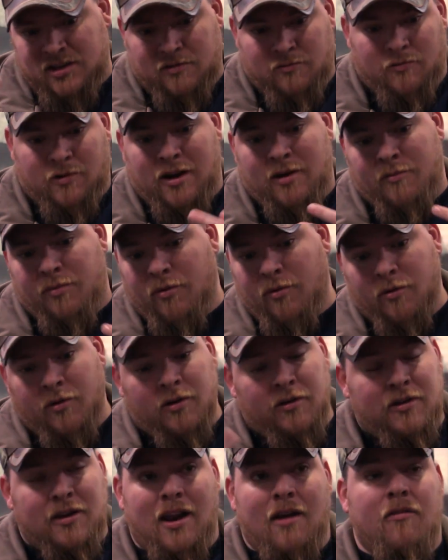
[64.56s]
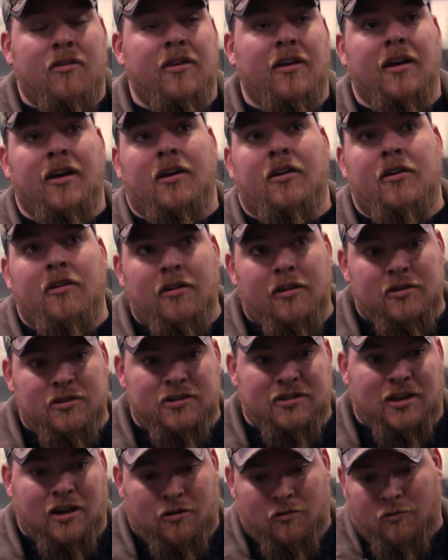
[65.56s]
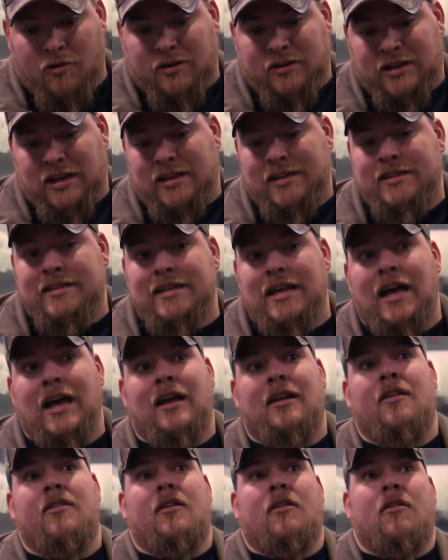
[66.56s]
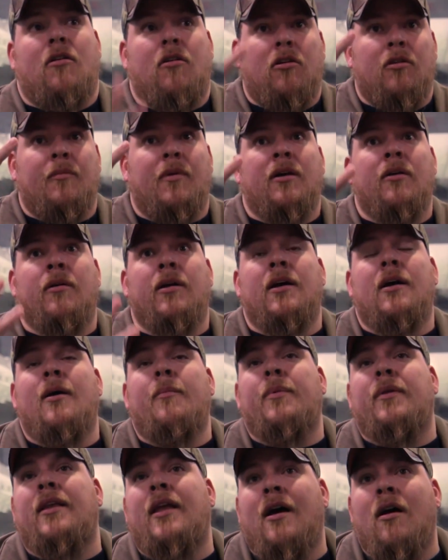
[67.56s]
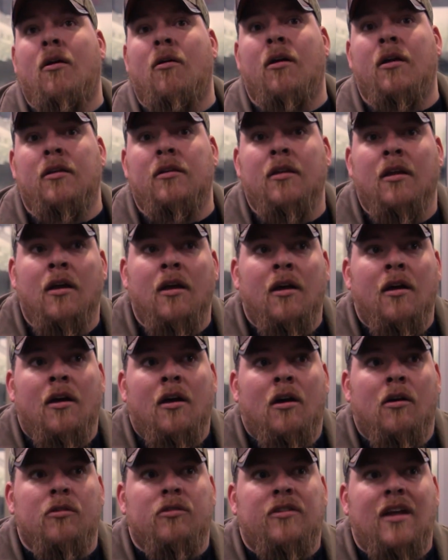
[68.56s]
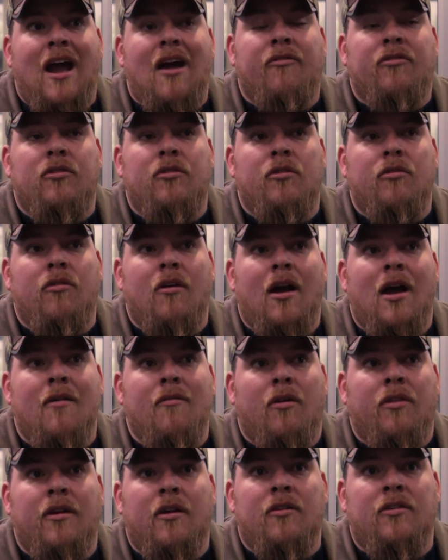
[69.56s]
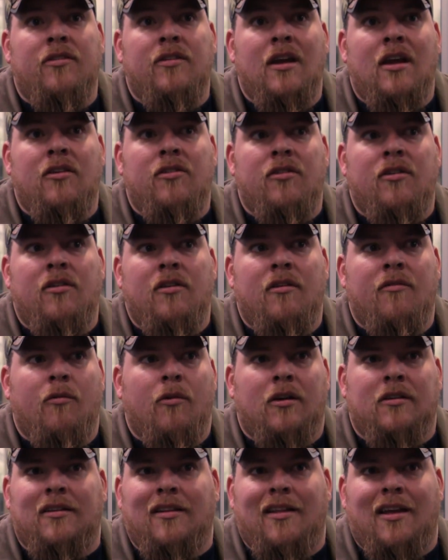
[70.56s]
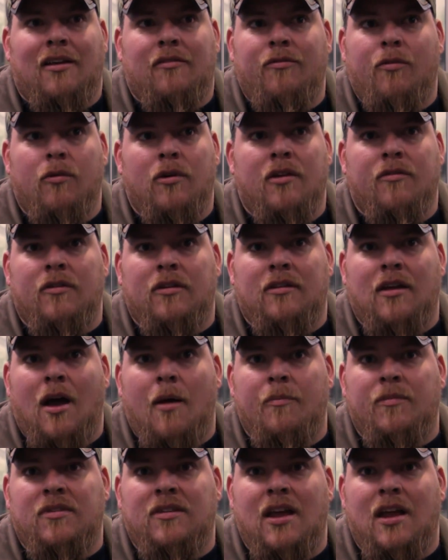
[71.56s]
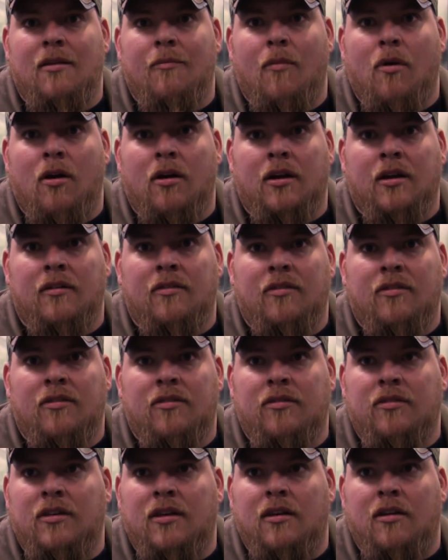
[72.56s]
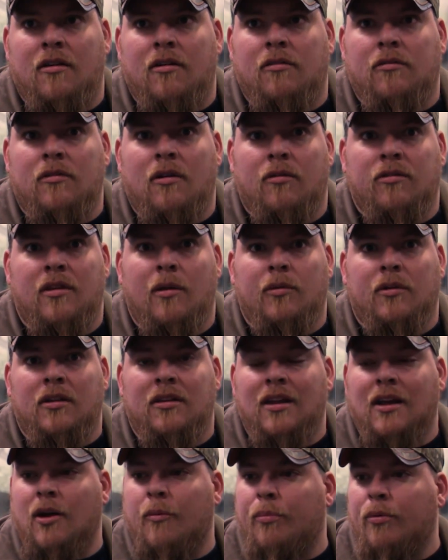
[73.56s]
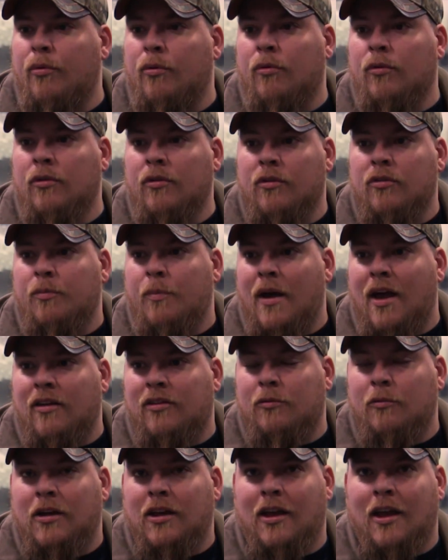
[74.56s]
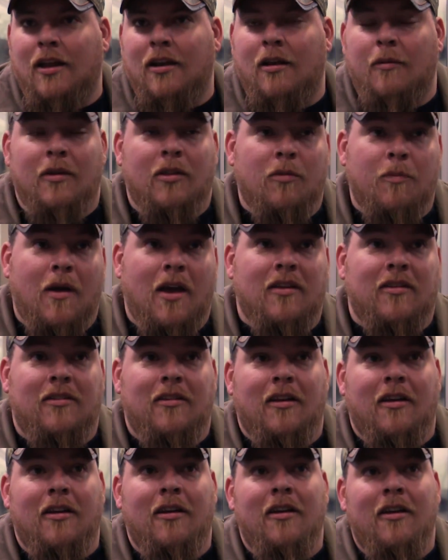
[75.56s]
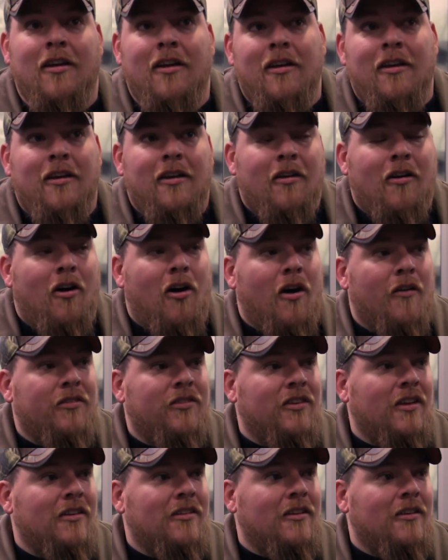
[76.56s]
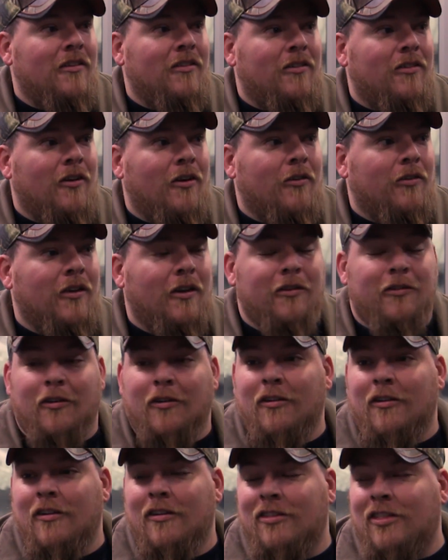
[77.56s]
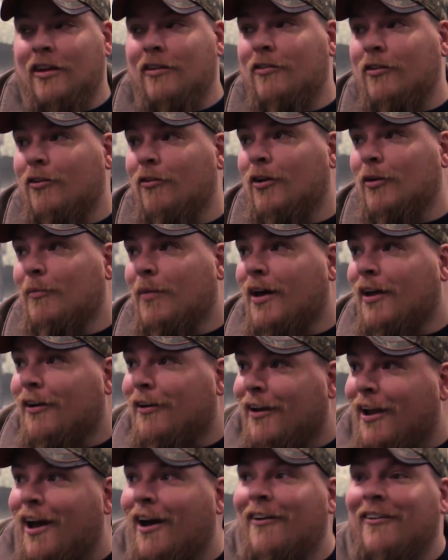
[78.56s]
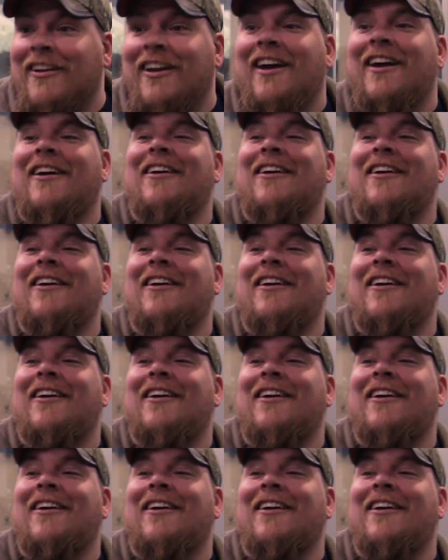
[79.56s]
that ran board, did everything I could, and just kind of worked inside and then on my way up. And now I host afternoon drive on their station. I've worked in like four different top ten markets. You know, I was able to dig a pool this past weekend. I mean, this past uh, off season. So oh, wow. things are things are going better now. Yeah,